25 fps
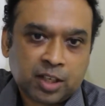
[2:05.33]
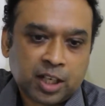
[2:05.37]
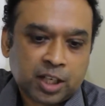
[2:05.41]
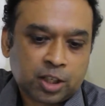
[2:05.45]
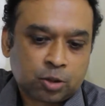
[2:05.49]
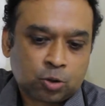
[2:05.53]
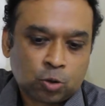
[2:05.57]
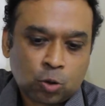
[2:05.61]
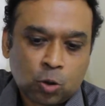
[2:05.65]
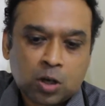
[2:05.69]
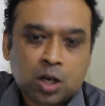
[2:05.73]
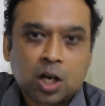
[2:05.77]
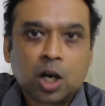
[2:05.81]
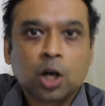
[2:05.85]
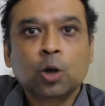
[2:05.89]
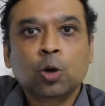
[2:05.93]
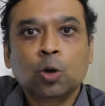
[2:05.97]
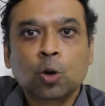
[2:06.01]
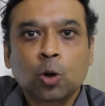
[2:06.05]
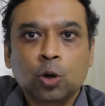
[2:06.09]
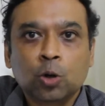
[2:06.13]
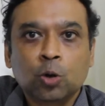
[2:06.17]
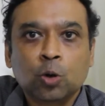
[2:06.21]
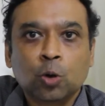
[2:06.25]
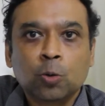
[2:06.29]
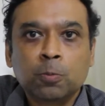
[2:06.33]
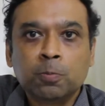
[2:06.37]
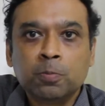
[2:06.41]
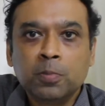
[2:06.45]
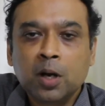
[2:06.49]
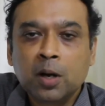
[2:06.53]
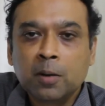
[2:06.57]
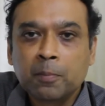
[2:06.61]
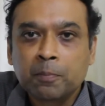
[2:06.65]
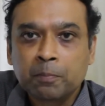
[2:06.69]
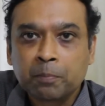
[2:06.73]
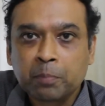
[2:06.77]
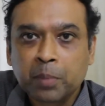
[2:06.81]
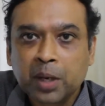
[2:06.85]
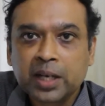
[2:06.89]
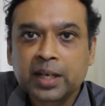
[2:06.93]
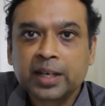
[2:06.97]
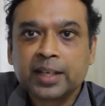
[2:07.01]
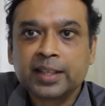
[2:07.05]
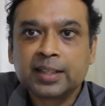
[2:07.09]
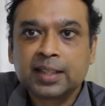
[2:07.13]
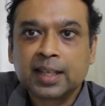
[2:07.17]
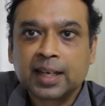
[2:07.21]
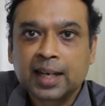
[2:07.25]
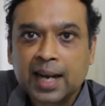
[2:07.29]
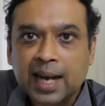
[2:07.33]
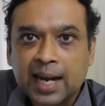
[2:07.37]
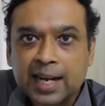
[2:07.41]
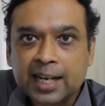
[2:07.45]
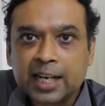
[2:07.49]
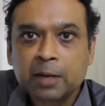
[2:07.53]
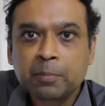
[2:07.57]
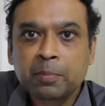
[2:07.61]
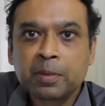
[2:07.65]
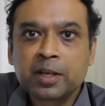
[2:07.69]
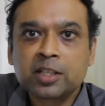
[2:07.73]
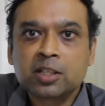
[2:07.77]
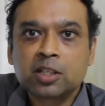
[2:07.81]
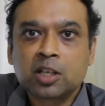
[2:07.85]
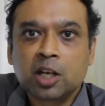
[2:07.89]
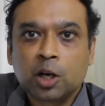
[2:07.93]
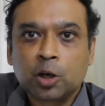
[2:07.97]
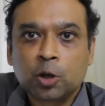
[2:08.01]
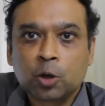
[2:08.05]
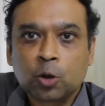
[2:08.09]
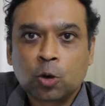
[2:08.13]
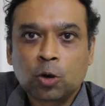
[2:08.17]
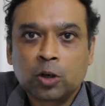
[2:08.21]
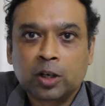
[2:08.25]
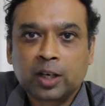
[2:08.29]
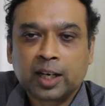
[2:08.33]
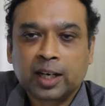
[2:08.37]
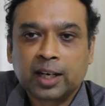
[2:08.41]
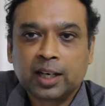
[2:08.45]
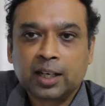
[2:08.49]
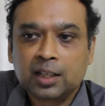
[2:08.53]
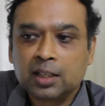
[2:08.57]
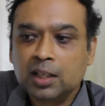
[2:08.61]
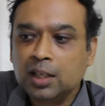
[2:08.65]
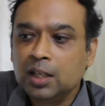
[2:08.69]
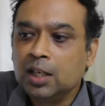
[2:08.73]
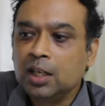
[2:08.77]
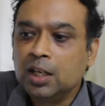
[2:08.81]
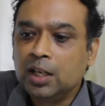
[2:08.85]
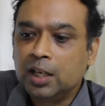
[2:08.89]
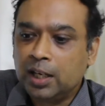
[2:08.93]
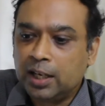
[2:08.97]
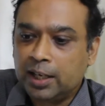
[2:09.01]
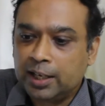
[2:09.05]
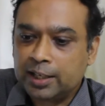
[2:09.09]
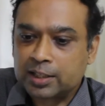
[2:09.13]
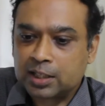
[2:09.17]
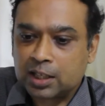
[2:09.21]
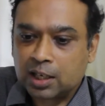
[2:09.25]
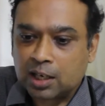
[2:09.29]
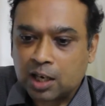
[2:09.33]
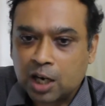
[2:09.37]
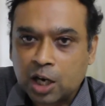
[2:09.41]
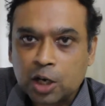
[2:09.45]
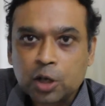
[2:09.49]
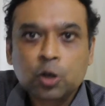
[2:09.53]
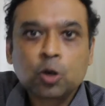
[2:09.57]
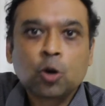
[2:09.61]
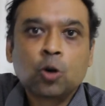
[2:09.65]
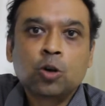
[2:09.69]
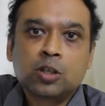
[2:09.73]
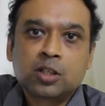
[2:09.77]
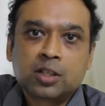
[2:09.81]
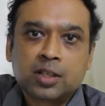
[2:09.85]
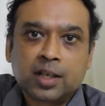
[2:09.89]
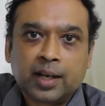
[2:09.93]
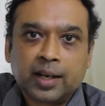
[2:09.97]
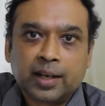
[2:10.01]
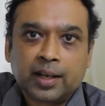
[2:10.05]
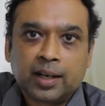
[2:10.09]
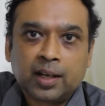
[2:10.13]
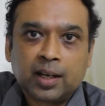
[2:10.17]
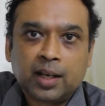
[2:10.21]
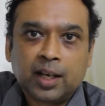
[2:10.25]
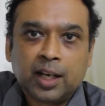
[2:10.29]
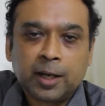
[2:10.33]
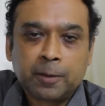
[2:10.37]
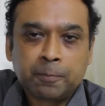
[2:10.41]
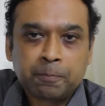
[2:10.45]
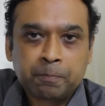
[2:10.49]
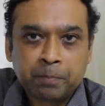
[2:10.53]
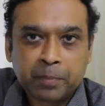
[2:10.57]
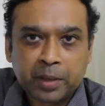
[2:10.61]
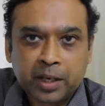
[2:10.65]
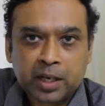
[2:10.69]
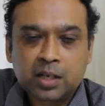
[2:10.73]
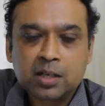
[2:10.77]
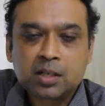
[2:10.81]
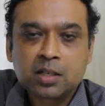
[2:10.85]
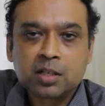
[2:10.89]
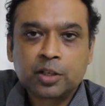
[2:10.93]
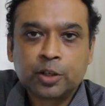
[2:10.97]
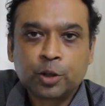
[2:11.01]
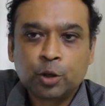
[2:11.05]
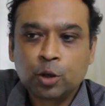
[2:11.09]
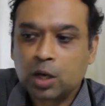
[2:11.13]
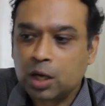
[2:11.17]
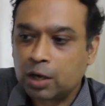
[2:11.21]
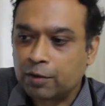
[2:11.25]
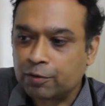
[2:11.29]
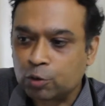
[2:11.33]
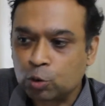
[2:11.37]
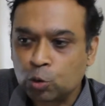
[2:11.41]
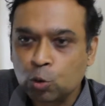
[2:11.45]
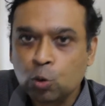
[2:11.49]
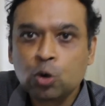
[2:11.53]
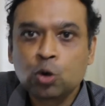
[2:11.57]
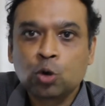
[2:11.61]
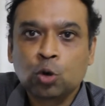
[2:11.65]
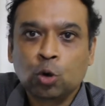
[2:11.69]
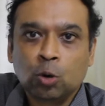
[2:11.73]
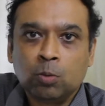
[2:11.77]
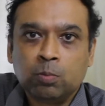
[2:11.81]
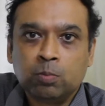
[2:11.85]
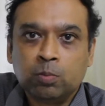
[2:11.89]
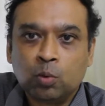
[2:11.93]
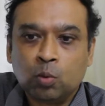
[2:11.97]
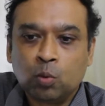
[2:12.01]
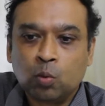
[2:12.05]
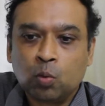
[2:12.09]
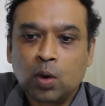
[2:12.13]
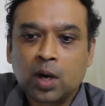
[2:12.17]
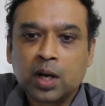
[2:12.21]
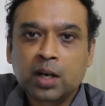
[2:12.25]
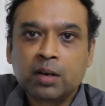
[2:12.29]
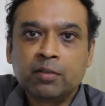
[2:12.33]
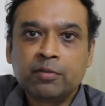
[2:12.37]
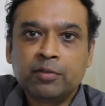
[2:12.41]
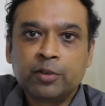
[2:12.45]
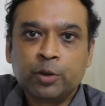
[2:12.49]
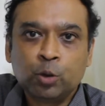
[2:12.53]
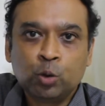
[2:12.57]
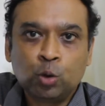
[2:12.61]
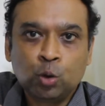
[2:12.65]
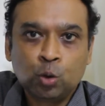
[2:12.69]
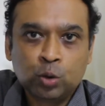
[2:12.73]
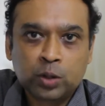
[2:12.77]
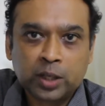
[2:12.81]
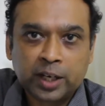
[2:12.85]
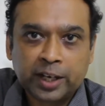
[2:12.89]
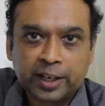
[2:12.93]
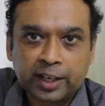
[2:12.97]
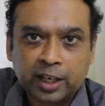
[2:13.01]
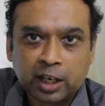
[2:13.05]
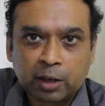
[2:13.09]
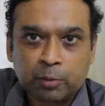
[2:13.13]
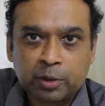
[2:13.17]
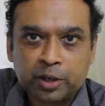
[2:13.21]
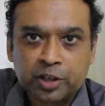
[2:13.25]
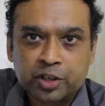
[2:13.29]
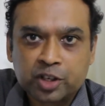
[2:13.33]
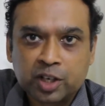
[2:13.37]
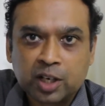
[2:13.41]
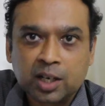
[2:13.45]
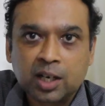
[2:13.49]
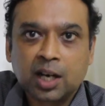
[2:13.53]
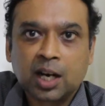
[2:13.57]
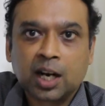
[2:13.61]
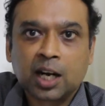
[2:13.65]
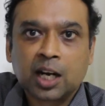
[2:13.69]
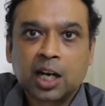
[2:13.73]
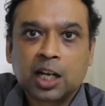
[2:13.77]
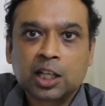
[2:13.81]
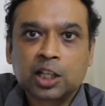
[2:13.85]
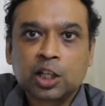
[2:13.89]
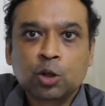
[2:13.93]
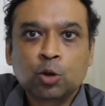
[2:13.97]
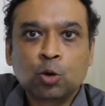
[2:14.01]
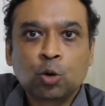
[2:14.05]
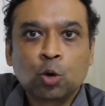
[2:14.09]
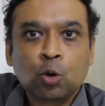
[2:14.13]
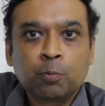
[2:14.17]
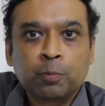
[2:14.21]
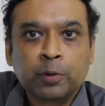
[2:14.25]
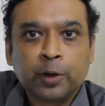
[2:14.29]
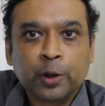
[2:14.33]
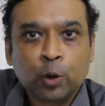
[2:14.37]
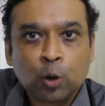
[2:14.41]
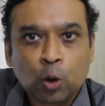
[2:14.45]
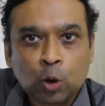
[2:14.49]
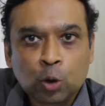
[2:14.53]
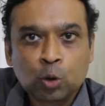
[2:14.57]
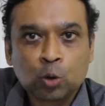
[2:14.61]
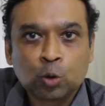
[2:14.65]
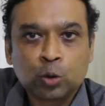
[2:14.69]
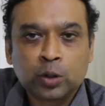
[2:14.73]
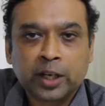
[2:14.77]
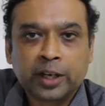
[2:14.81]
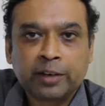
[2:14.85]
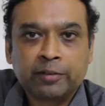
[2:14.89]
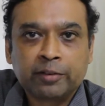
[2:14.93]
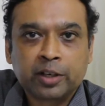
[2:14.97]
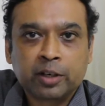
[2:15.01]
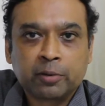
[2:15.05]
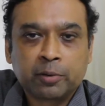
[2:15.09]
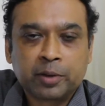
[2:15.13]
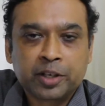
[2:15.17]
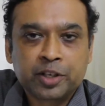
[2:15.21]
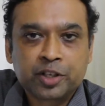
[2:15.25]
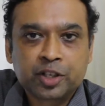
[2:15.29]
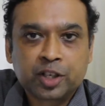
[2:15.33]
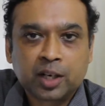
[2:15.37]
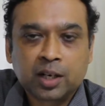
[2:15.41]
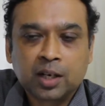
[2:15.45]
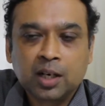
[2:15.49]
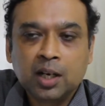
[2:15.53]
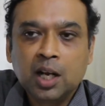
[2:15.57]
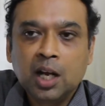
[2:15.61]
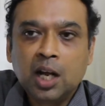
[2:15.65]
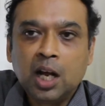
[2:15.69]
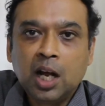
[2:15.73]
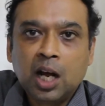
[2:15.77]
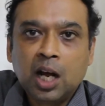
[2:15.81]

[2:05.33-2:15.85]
There is no control group. But in the randomized control trial, it's a control study. It means you have two groups. One, you do the intervention. Another group, you don't do the intervention.